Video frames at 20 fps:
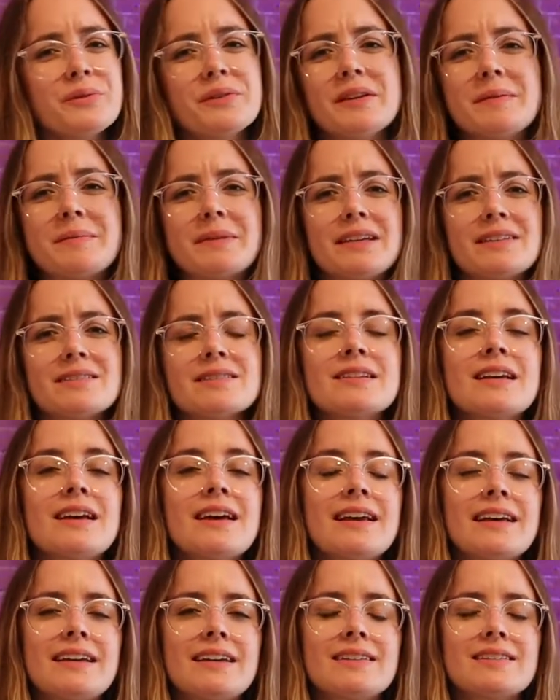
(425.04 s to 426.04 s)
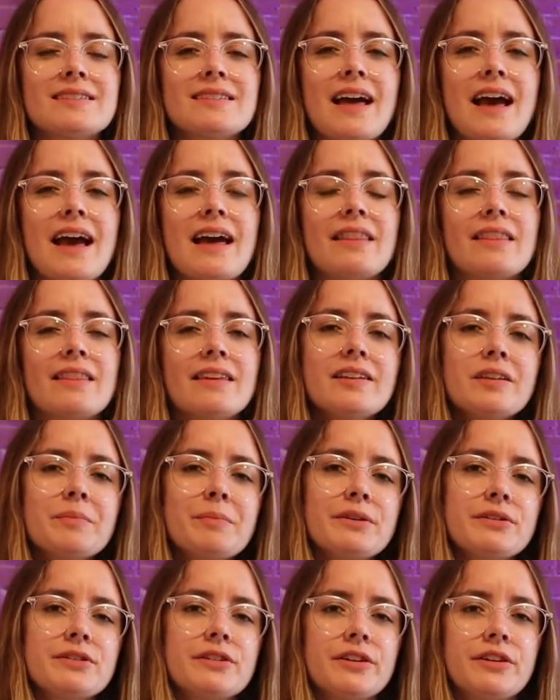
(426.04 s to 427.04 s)
really means is that this
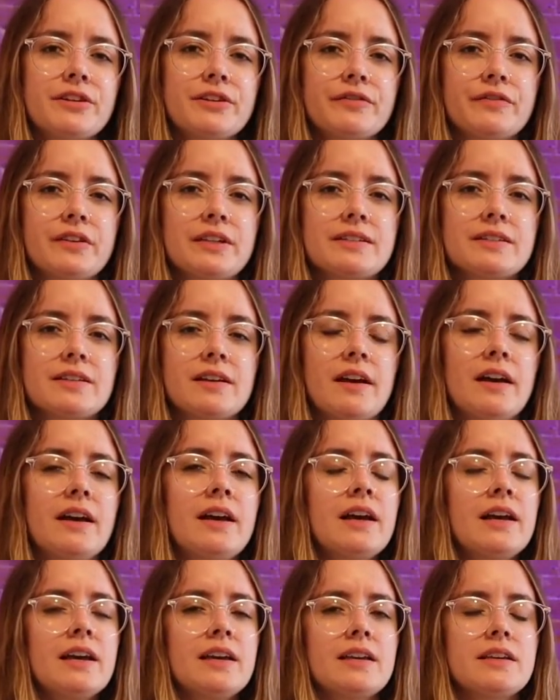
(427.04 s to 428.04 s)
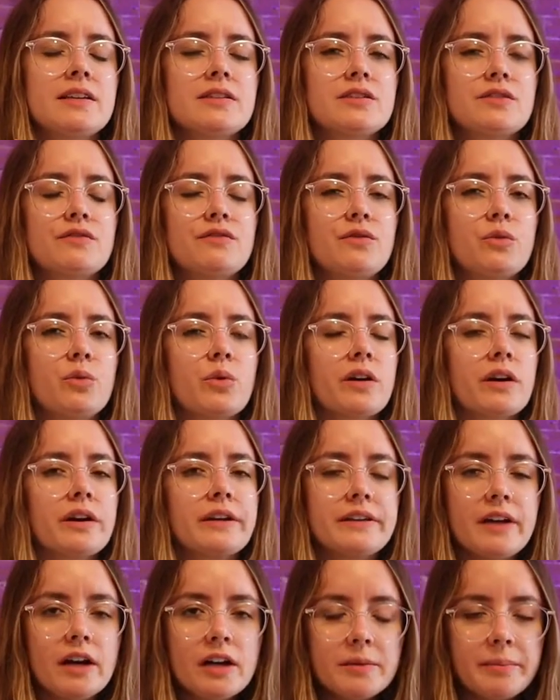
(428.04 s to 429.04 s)
particular visa is for
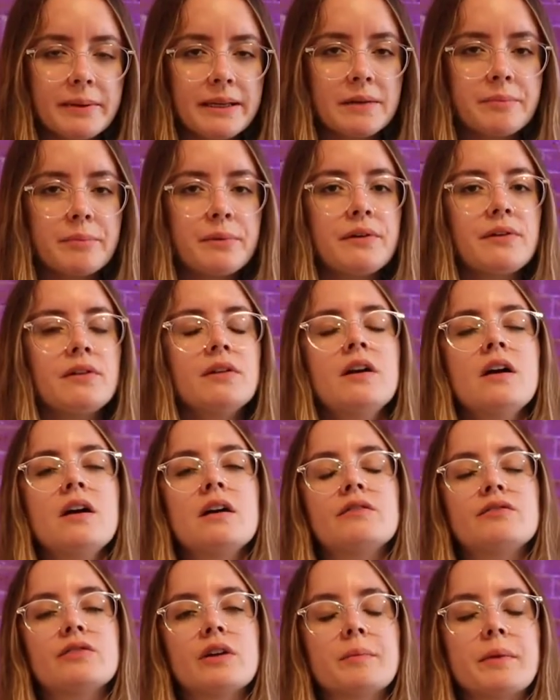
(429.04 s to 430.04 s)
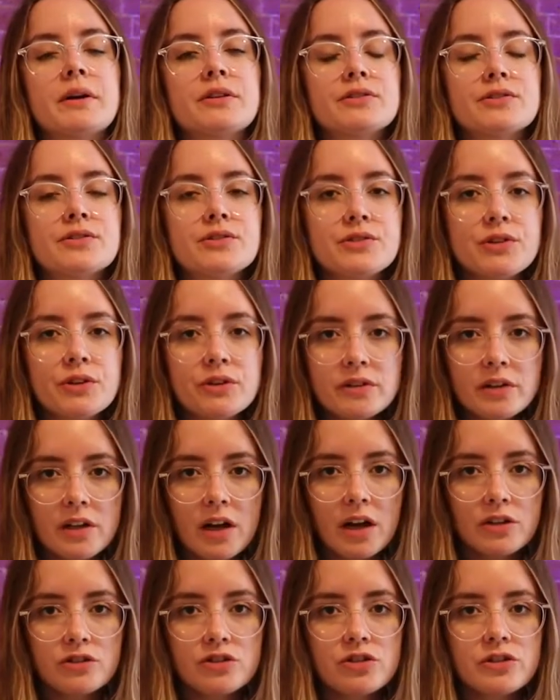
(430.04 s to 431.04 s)
young people from certain
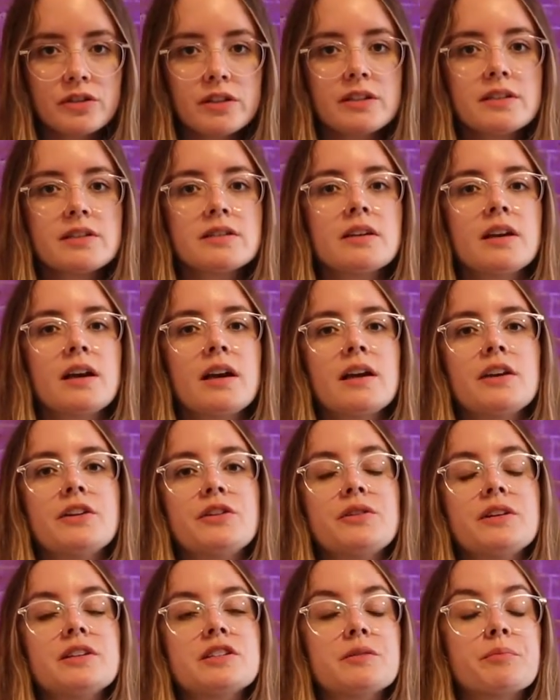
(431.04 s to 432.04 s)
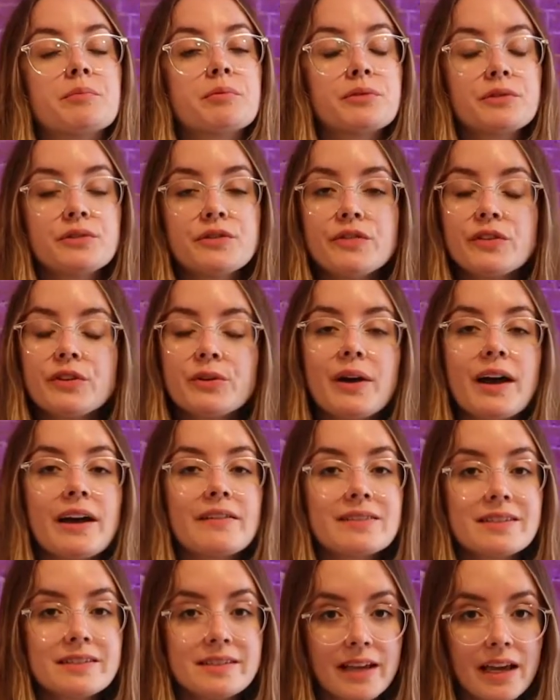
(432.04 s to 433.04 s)
countries. You need to prove that you have
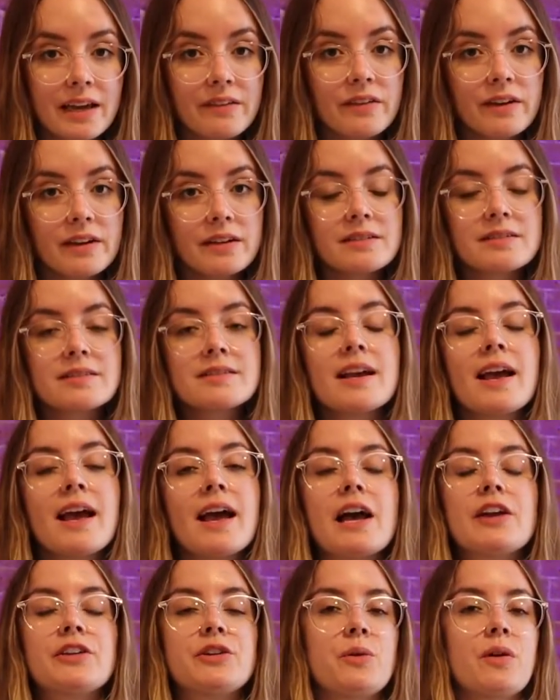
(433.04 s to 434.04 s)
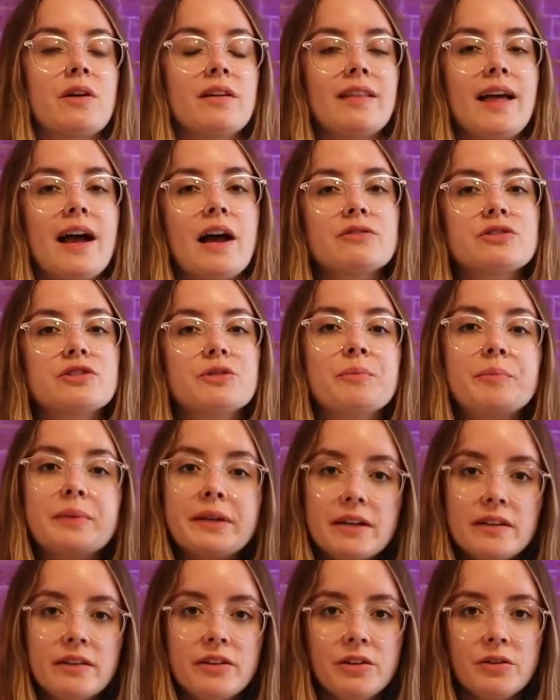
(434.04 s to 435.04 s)
savings and you are allowed to be
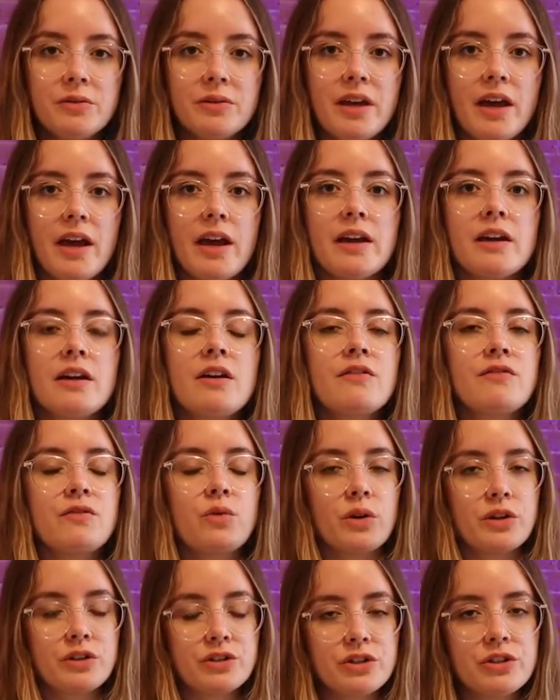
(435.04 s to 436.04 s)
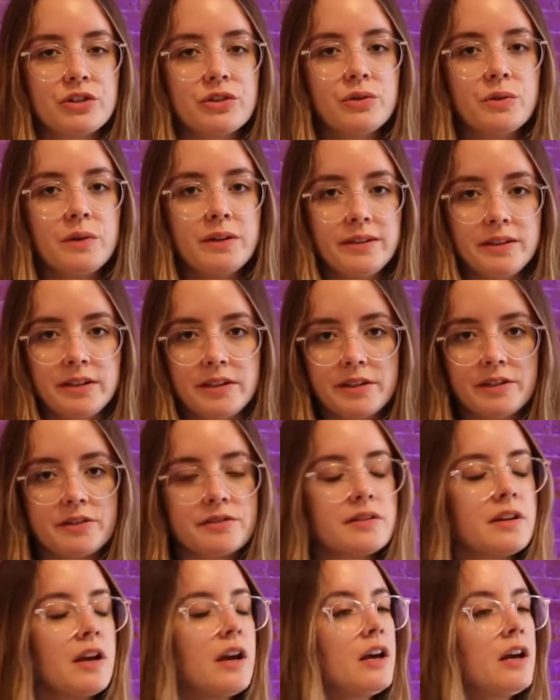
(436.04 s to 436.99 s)
in the UK for 2 years.